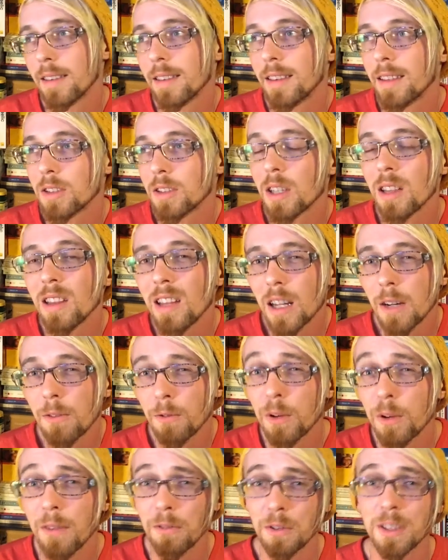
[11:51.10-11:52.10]
there's a lot of
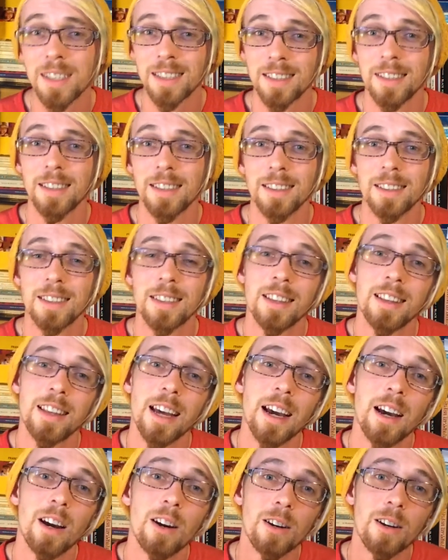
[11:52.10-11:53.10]
references
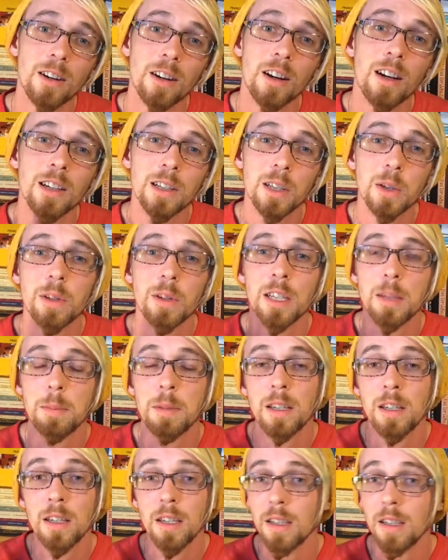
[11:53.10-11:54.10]
that are not going to
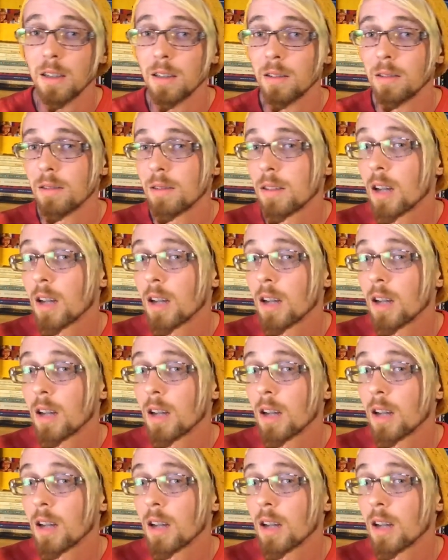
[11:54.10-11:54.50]
be